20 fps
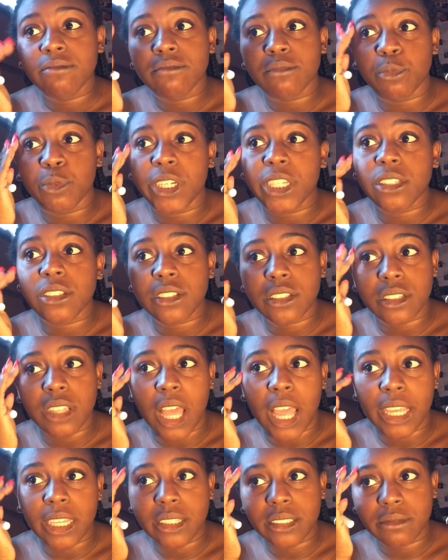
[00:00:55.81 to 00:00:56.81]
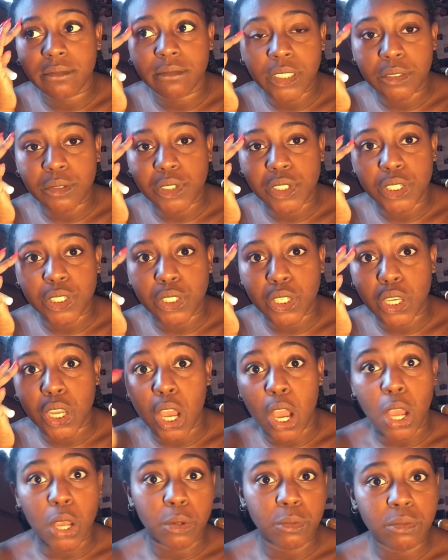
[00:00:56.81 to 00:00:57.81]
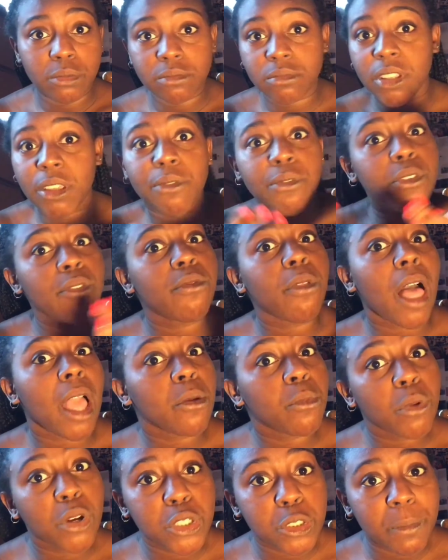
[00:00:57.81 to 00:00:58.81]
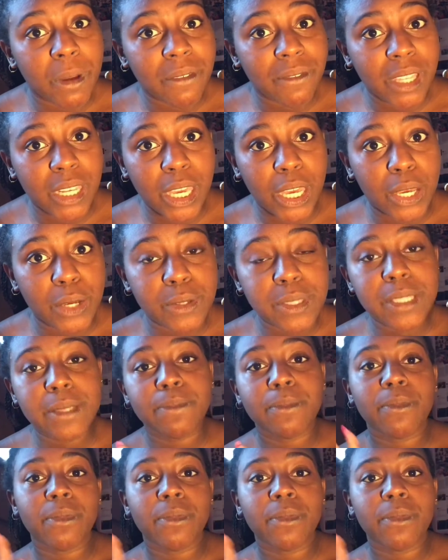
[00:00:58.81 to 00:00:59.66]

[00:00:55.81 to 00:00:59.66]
which you should know if you've watched my videos.